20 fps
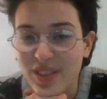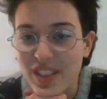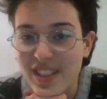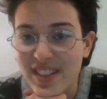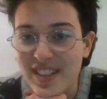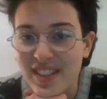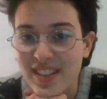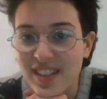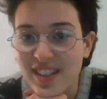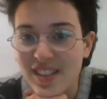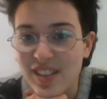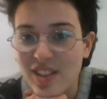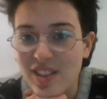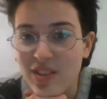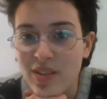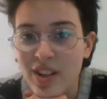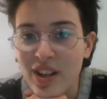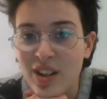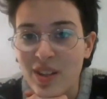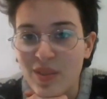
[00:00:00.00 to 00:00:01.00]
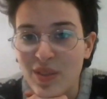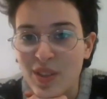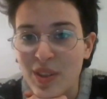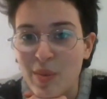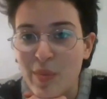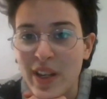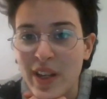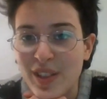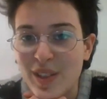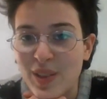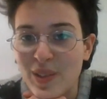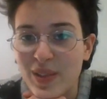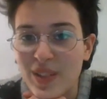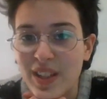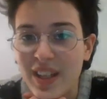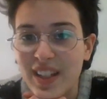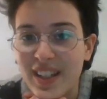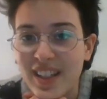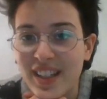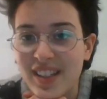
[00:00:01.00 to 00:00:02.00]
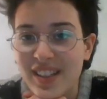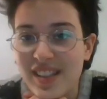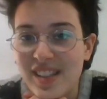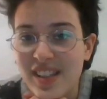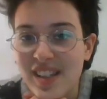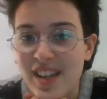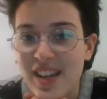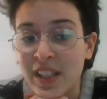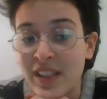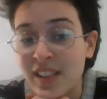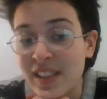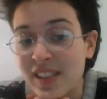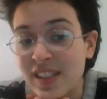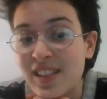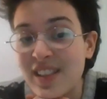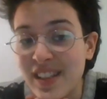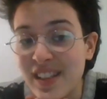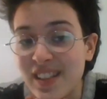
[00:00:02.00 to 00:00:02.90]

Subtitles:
resistance going on for the past 2 decades at least,